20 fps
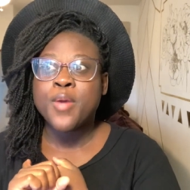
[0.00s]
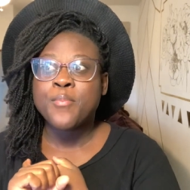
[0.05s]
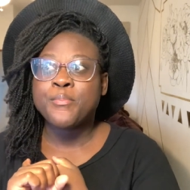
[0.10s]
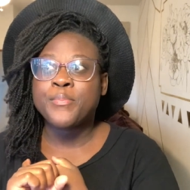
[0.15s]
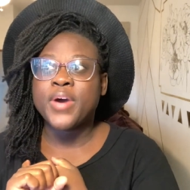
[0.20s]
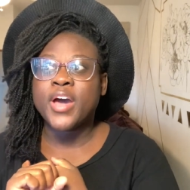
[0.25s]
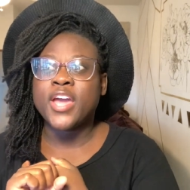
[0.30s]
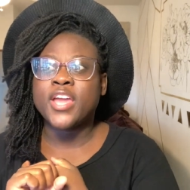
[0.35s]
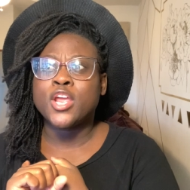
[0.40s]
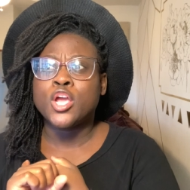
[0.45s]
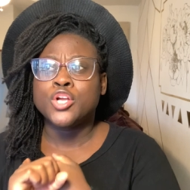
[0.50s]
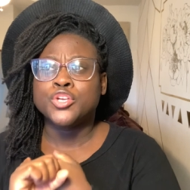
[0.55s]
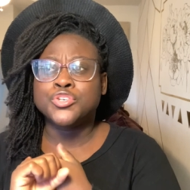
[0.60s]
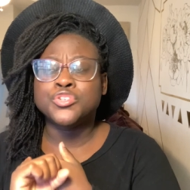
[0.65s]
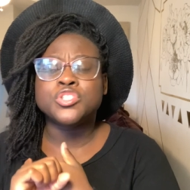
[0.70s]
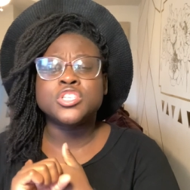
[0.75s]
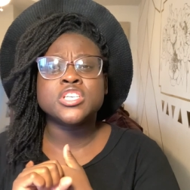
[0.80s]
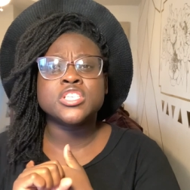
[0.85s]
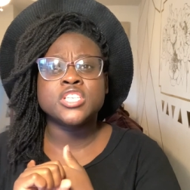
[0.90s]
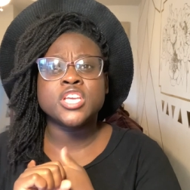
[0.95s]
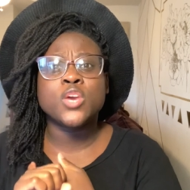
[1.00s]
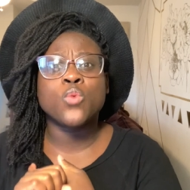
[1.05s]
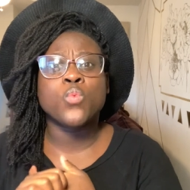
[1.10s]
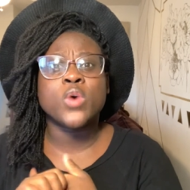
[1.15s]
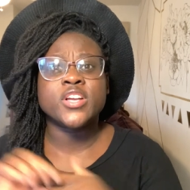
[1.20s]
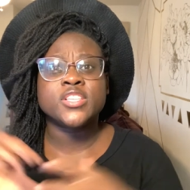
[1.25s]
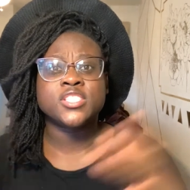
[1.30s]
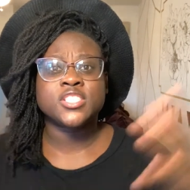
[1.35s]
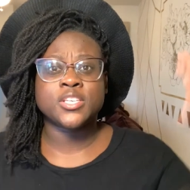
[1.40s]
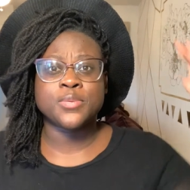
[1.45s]
But you just need
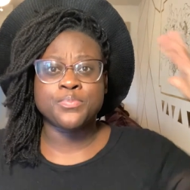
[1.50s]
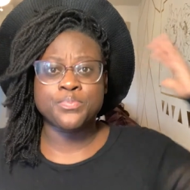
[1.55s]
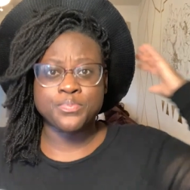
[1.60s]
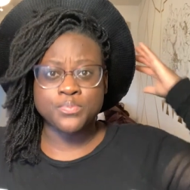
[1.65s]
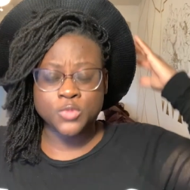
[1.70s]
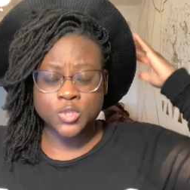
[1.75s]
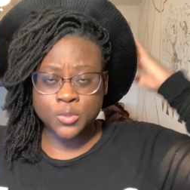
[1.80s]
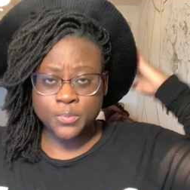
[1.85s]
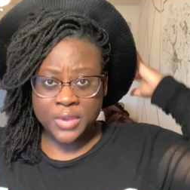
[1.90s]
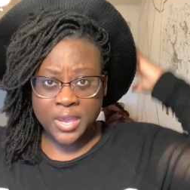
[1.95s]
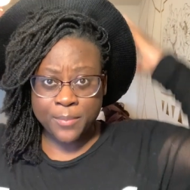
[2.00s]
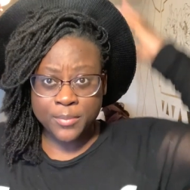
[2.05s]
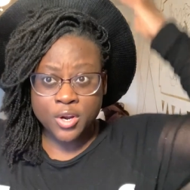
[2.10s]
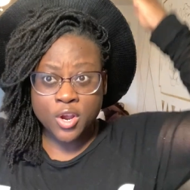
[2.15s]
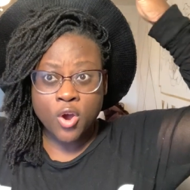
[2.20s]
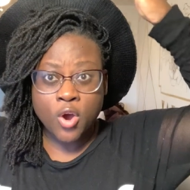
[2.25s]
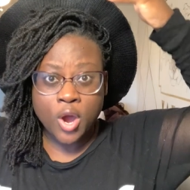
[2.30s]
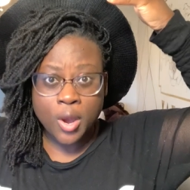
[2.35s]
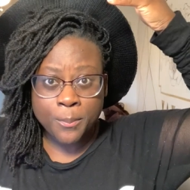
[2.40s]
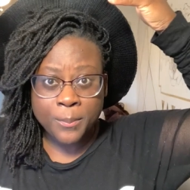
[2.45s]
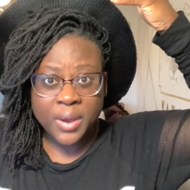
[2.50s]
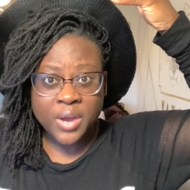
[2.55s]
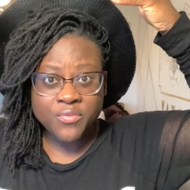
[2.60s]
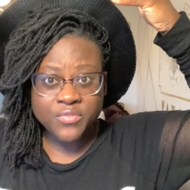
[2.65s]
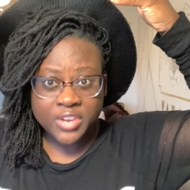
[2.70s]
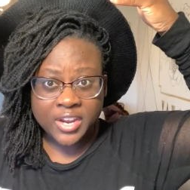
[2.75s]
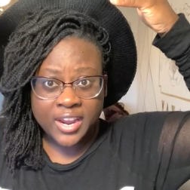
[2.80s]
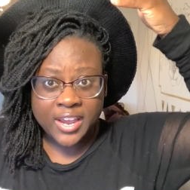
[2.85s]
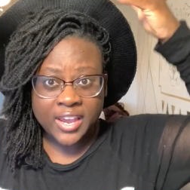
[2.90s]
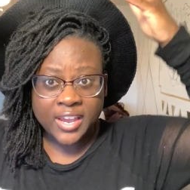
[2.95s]
one to, to be able to go above
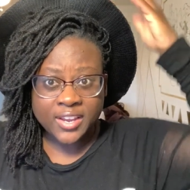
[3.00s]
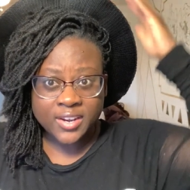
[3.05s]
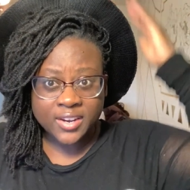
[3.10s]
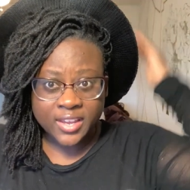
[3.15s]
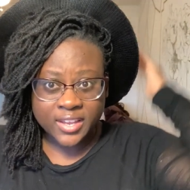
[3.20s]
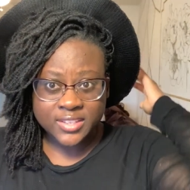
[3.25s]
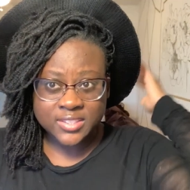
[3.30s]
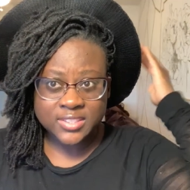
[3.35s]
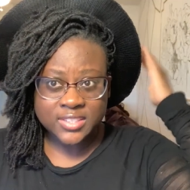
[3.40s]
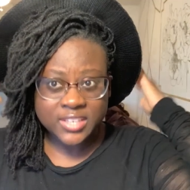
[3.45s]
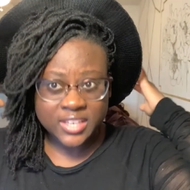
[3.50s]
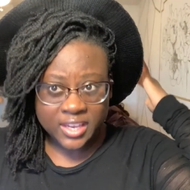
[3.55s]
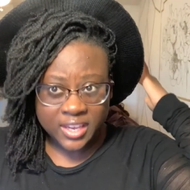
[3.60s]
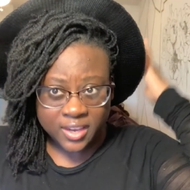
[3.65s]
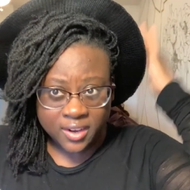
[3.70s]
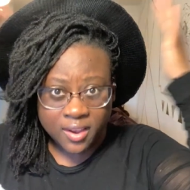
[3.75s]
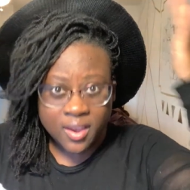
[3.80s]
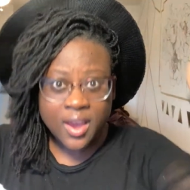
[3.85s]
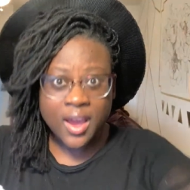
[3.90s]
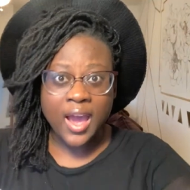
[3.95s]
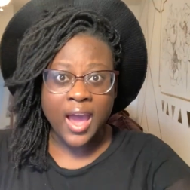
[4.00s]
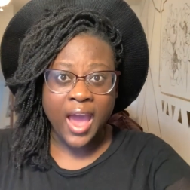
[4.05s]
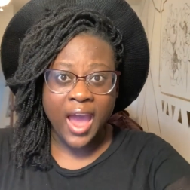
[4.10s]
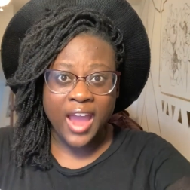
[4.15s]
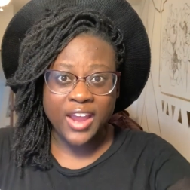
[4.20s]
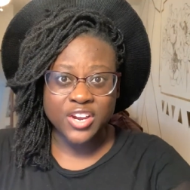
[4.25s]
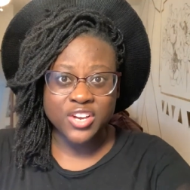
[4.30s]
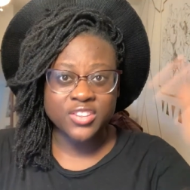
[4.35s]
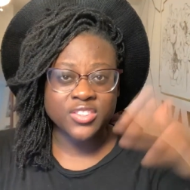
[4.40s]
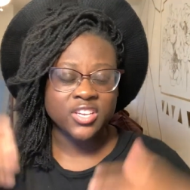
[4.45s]
your head, like to get
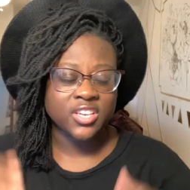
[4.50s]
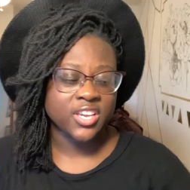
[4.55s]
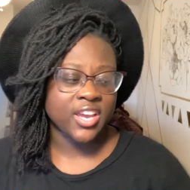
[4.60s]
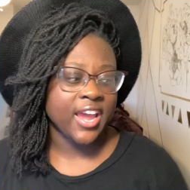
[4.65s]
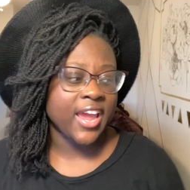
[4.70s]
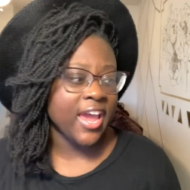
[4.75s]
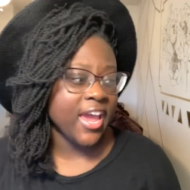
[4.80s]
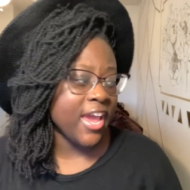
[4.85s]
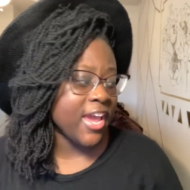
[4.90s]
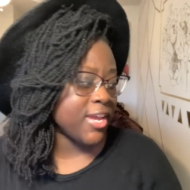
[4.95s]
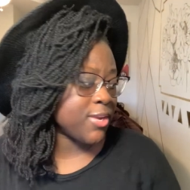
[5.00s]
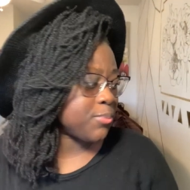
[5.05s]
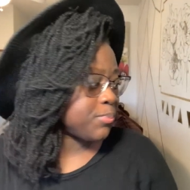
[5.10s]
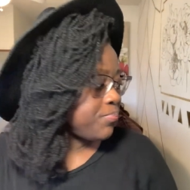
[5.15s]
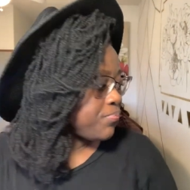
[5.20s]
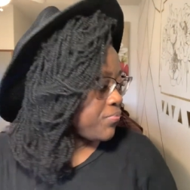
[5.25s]
higher than your head.